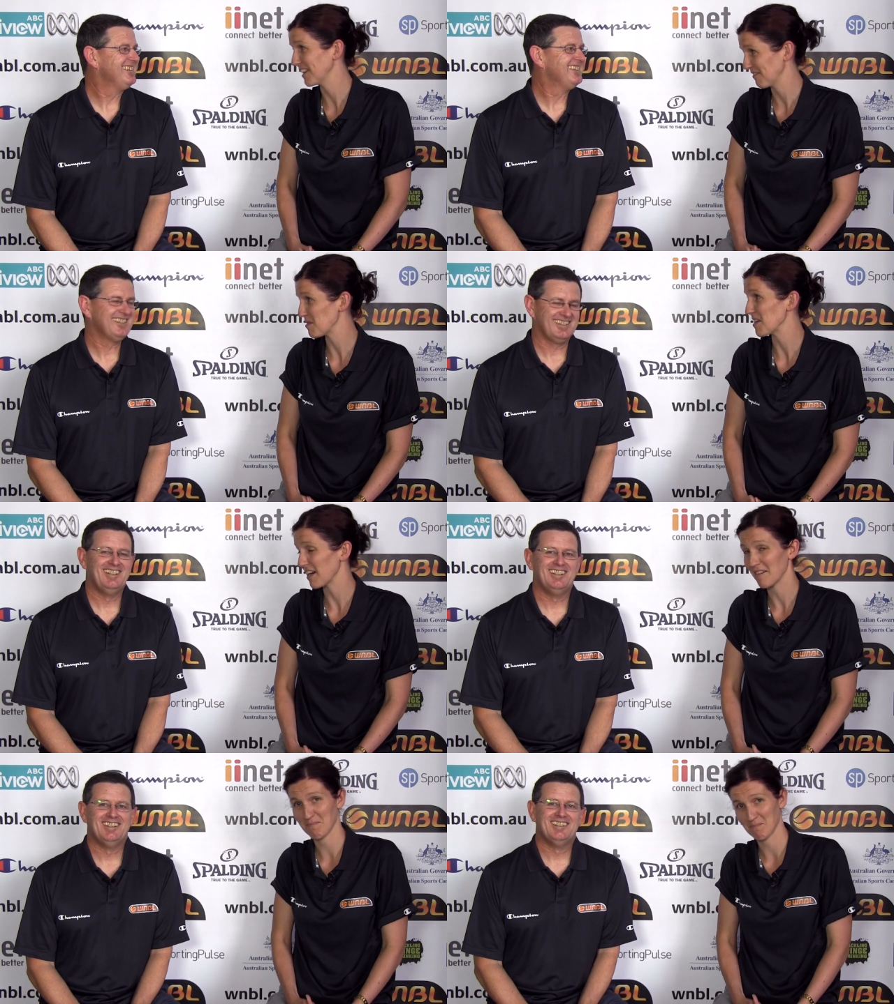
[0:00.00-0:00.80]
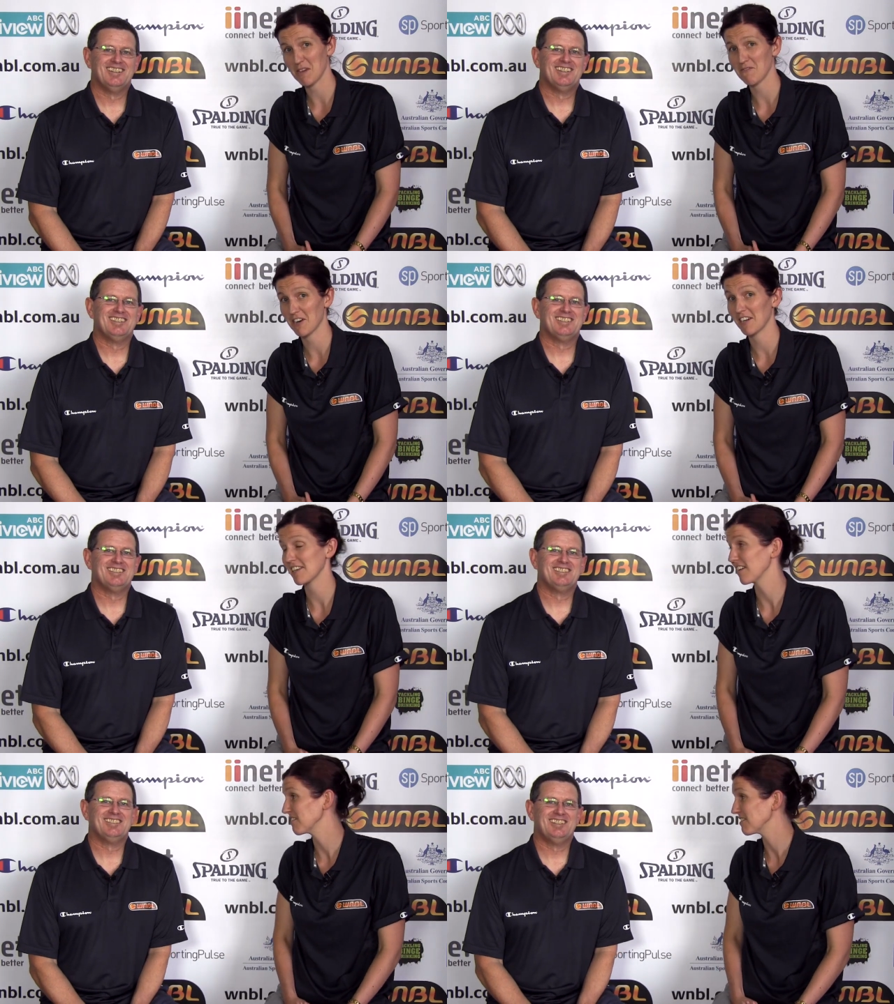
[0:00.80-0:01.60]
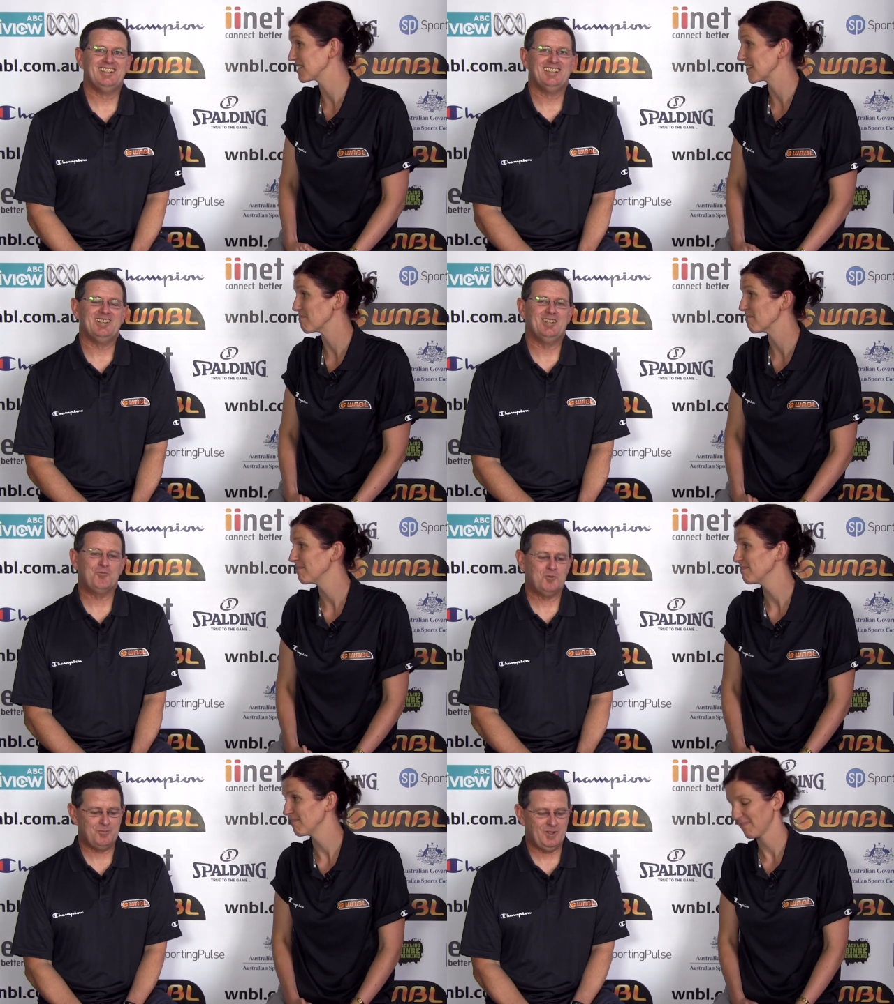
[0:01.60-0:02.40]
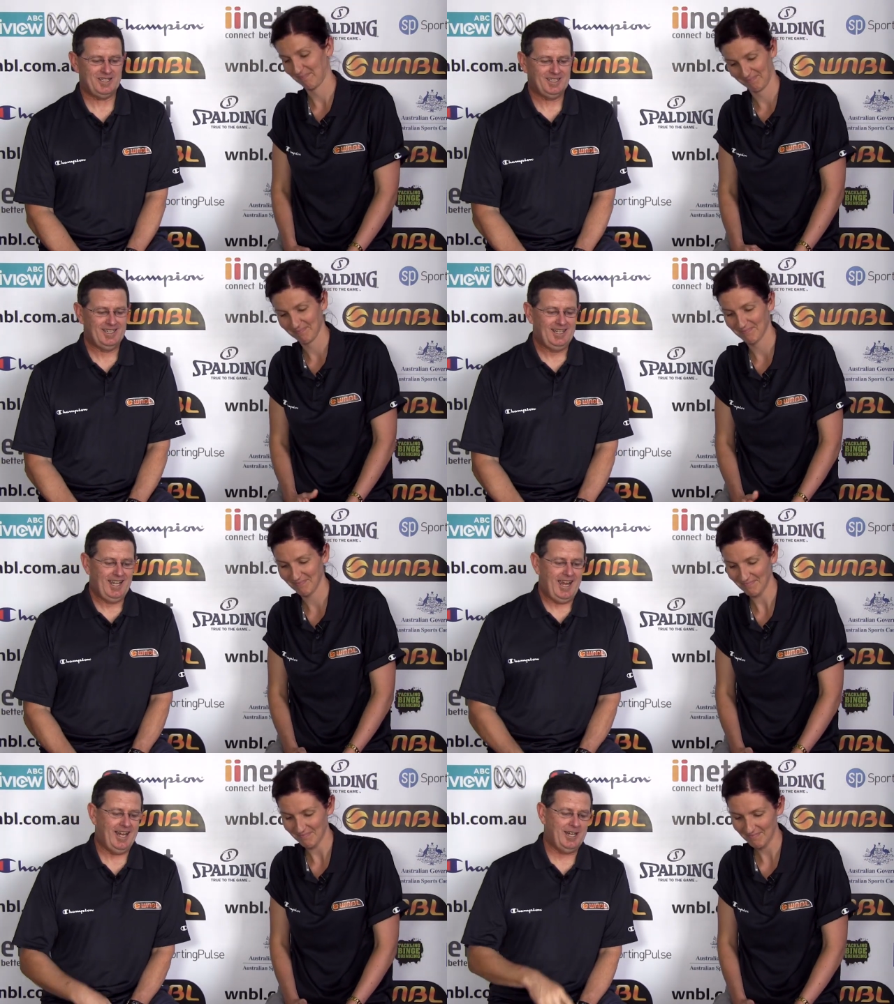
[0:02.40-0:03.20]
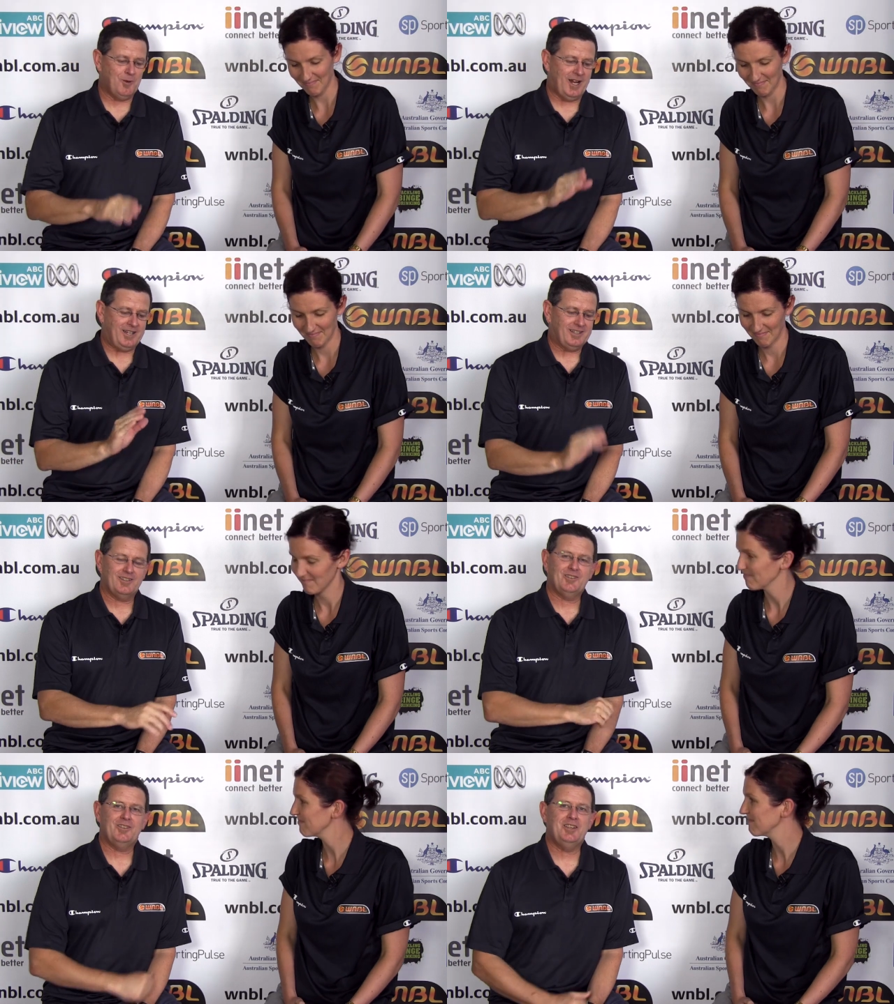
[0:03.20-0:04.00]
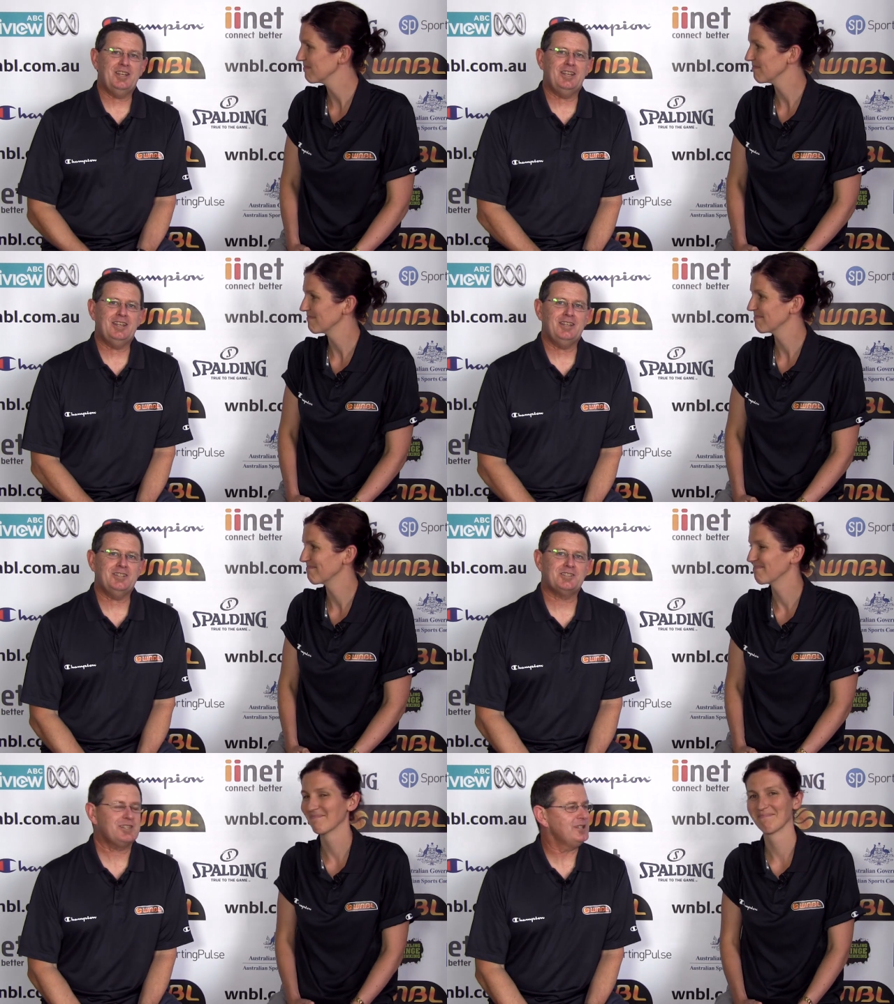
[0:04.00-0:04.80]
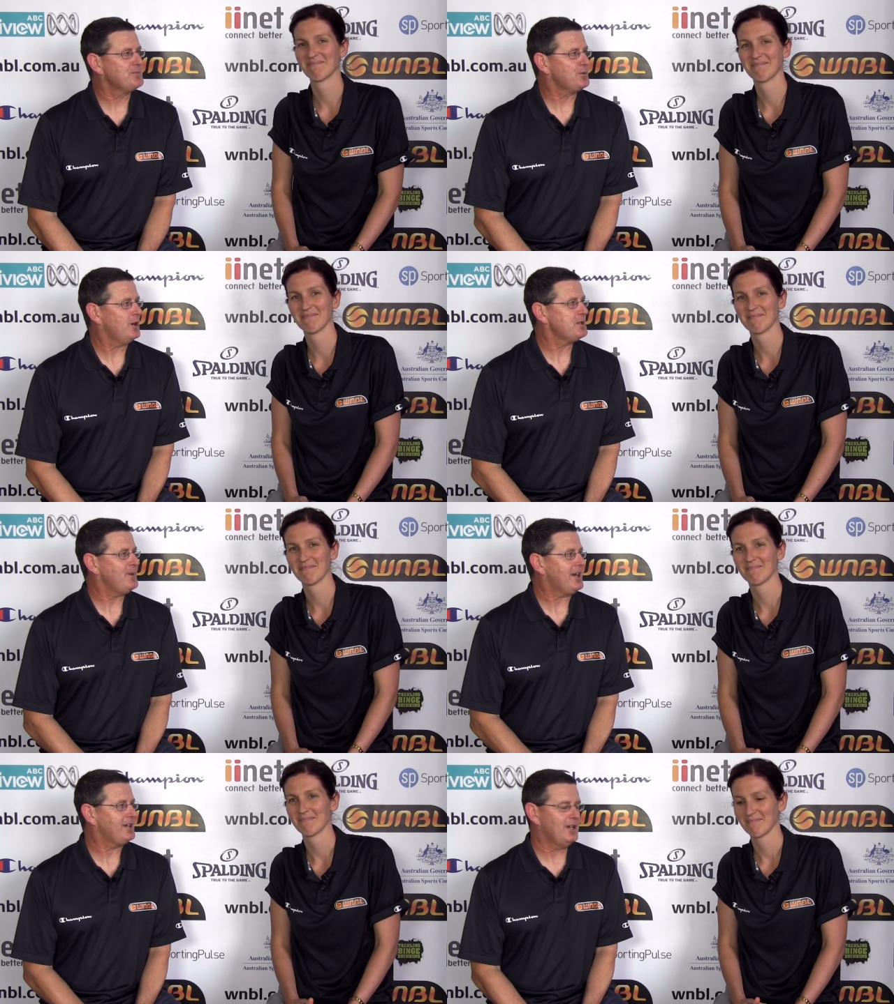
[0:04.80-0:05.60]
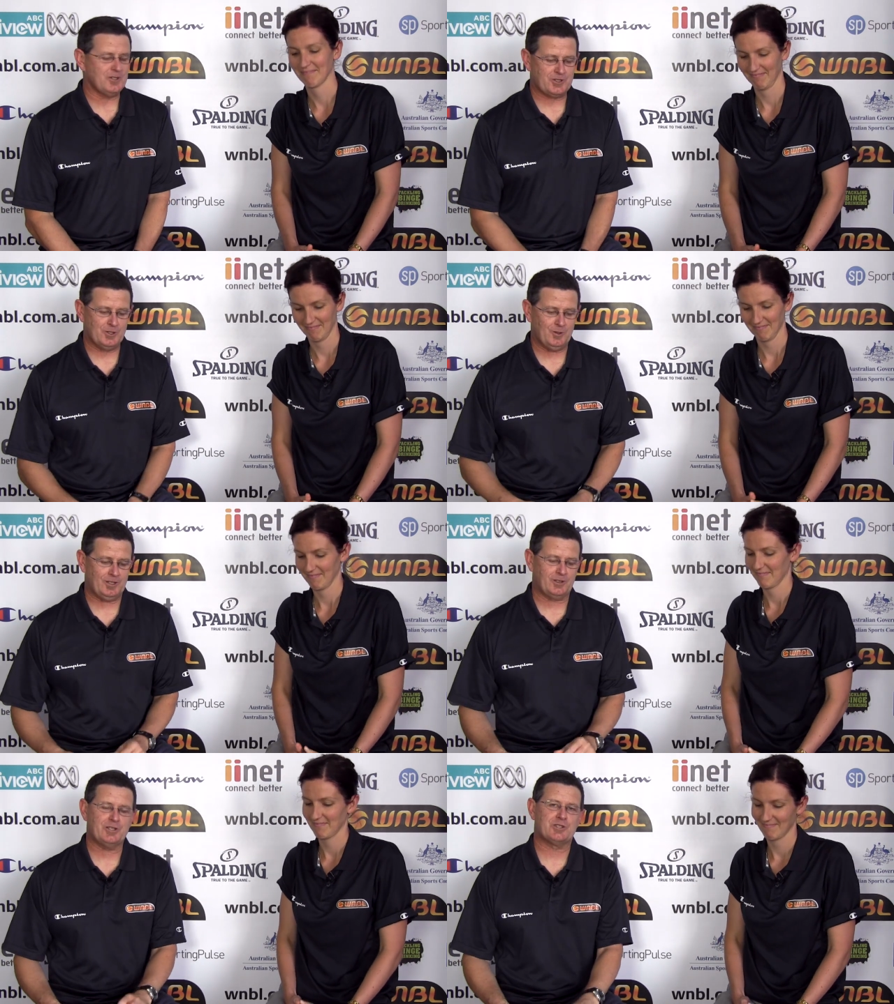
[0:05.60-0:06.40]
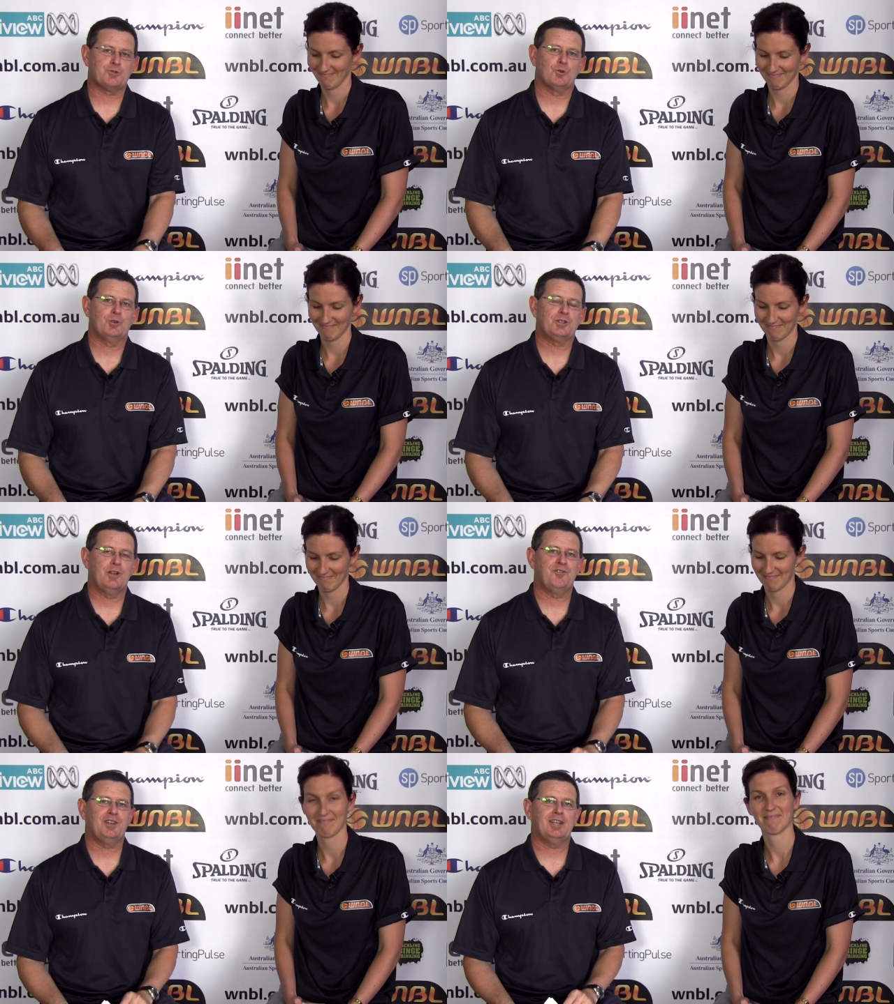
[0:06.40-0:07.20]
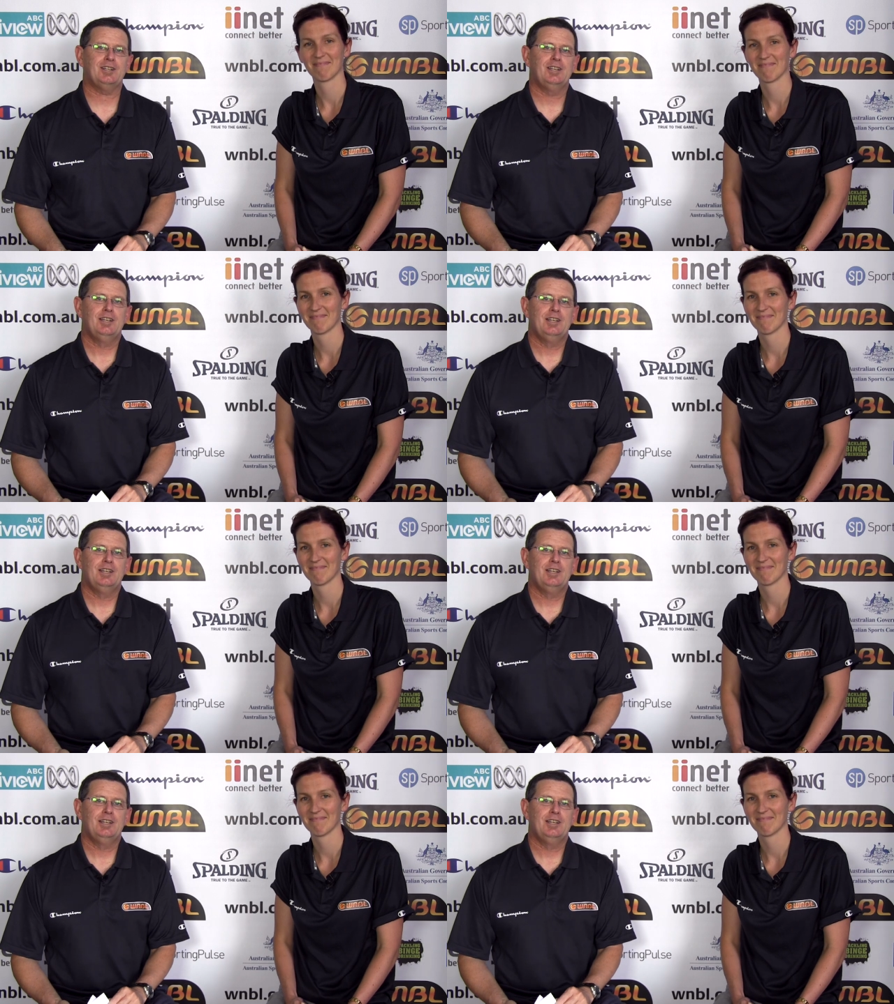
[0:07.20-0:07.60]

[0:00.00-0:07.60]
Speaker 1: but be um, be a very talented team.
Speaker 2: It would be. Anyway, the skins prize pack goes to Elise Strawn. Don't forget,